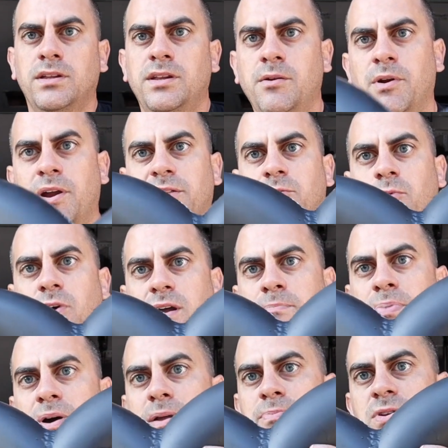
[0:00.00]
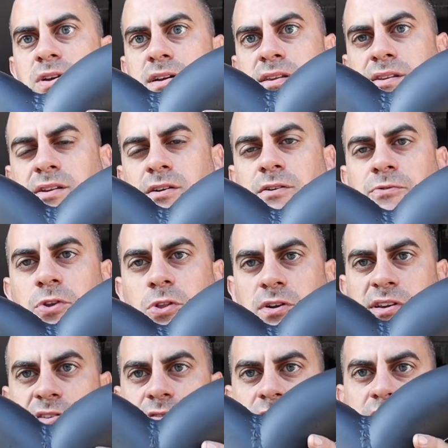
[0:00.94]
So we got the wide pipe done, so if you
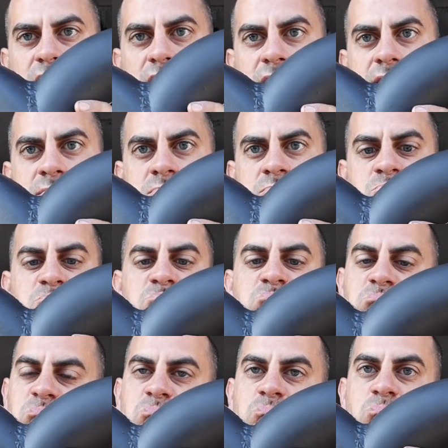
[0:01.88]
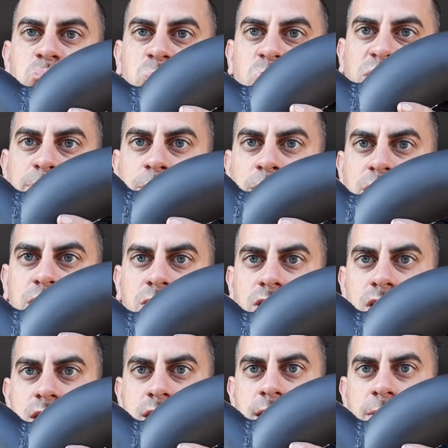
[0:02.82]
look straight on, looks pretty
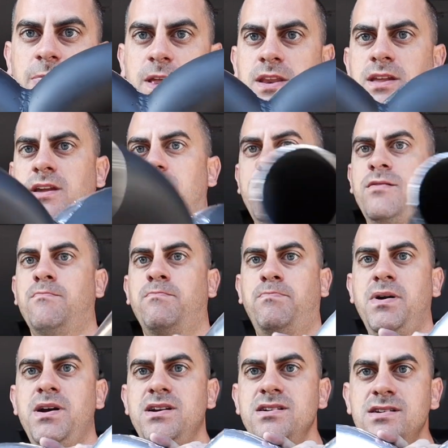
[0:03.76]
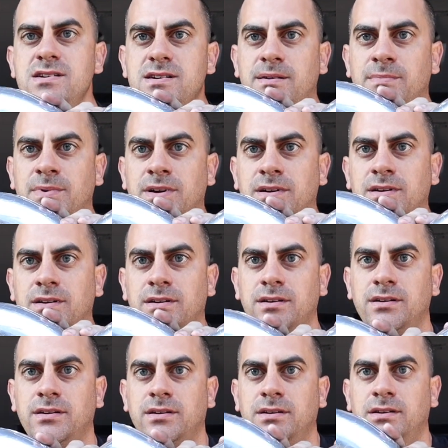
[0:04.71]
good, nothing, and then BAM!
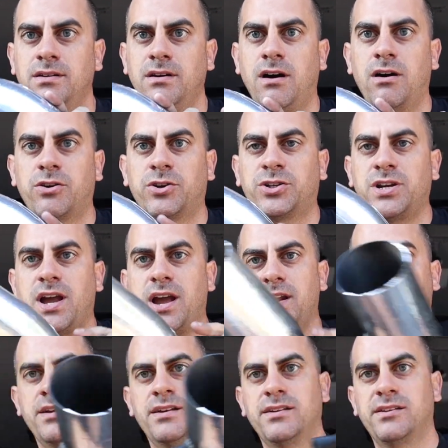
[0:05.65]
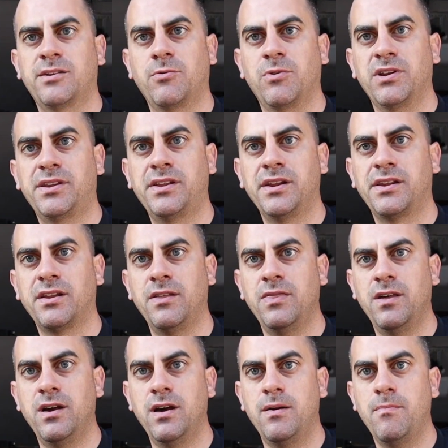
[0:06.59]
All shiny. So when it sits on
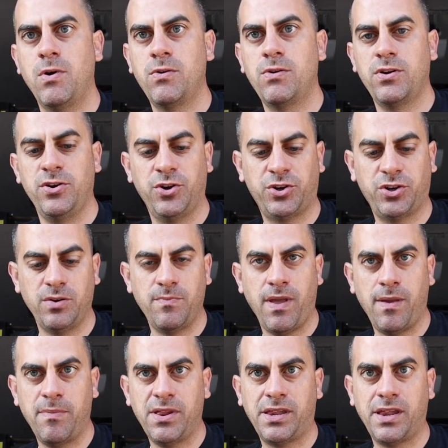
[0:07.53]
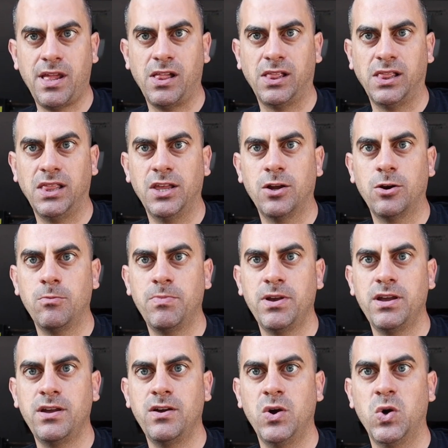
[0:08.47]
the motor, you should maybe see a little
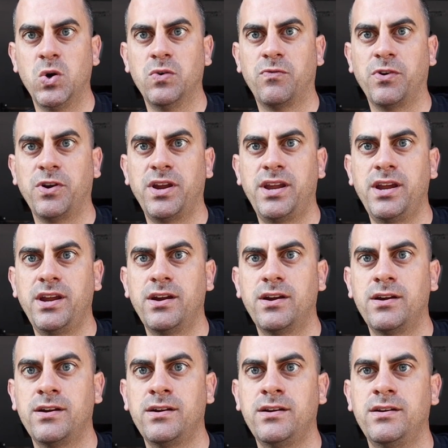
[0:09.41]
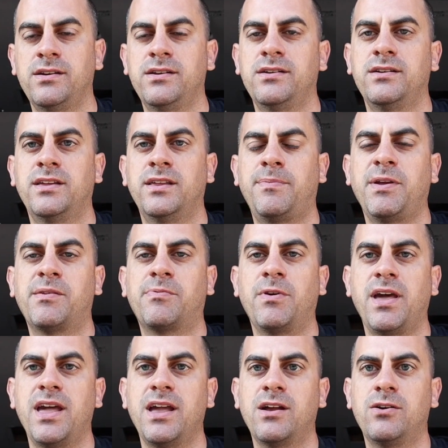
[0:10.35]
bit over here. It depends
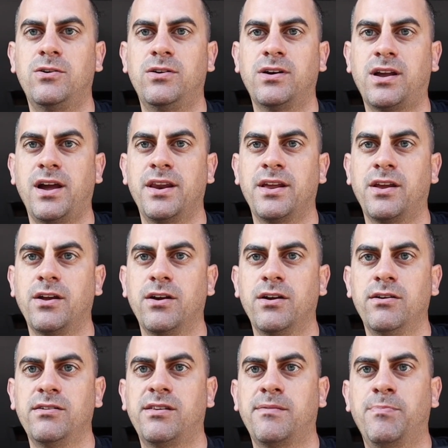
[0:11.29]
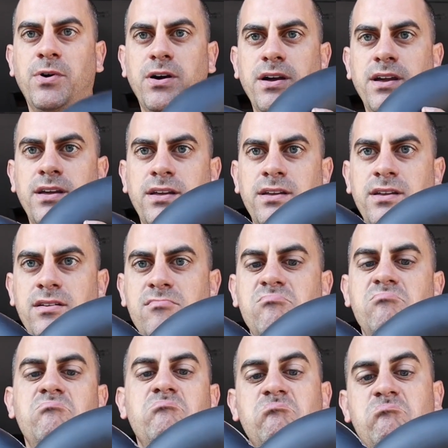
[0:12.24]
what angle it kind of goes, but
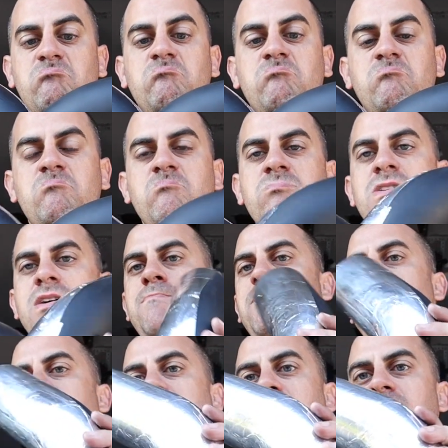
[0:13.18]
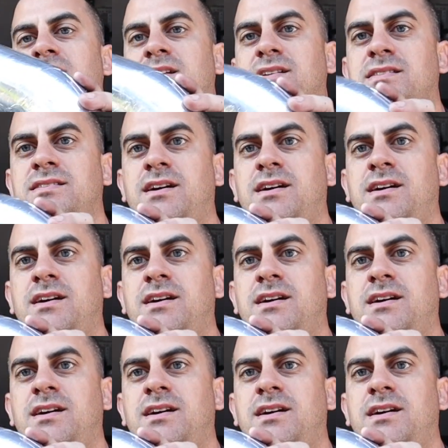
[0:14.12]
not bad.